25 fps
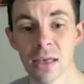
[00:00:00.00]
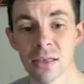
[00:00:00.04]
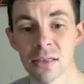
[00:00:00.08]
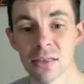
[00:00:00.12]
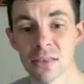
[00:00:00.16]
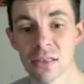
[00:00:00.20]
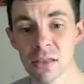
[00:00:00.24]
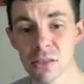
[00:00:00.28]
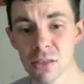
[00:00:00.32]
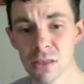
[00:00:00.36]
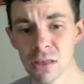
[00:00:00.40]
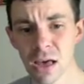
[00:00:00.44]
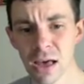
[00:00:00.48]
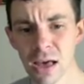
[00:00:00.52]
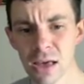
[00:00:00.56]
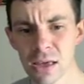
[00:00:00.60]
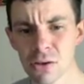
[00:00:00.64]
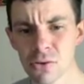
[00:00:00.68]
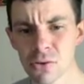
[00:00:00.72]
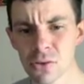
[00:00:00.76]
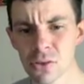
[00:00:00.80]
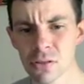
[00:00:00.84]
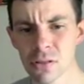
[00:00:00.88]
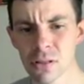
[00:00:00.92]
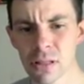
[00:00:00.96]
CG
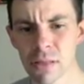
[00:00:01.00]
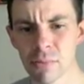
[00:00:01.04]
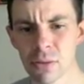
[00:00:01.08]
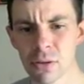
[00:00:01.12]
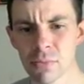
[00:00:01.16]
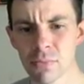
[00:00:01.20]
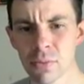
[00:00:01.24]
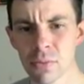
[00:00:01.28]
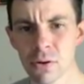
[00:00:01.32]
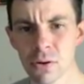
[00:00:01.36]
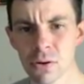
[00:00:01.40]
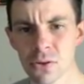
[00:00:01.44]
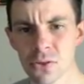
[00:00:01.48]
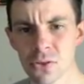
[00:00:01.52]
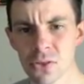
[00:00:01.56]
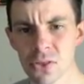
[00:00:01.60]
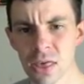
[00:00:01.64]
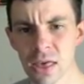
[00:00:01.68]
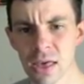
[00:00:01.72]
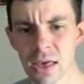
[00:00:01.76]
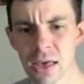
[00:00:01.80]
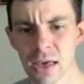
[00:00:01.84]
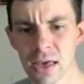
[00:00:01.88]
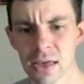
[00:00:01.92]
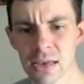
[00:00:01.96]
Hayu's Limit Burst
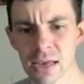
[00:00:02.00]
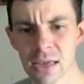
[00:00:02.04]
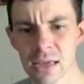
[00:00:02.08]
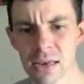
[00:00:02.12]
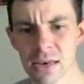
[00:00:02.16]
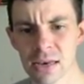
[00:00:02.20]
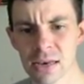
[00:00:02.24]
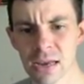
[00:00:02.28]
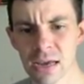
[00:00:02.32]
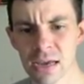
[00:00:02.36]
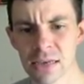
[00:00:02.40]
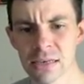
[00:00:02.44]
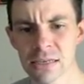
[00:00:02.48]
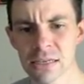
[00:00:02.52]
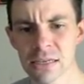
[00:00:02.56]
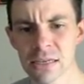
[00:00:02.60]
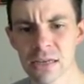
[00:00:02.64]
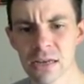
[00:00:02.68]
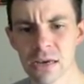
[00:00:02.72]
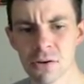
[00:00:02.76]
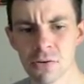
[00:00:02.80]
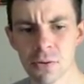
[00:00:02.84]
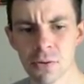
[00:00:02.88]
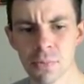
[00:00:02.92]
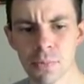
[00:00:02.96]
at a
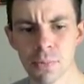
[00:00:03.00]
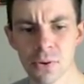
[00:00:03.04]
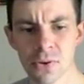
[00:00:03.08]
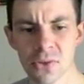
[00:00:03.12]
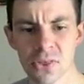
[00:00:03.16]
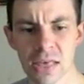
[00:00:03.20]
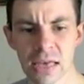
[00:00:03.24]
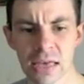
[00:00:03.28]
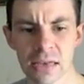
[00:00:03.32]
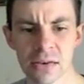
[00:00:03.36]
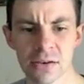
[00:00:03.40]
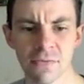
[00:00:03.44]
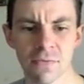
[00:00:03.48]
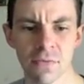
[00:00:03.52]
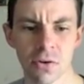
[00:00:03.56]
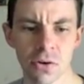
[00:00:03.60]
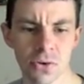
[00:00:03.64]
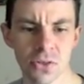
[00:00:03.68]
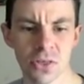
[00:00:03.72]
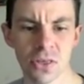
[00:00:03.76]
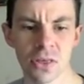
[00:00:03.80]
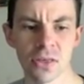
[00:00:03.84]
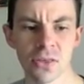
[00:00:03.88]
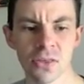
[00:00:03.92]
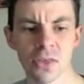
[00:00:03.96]
1900%
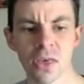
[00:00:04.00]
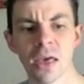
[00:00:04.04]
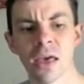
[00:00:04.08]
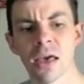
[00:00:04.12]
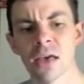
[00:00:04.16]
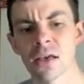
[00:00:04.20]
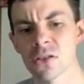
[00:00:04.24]
versus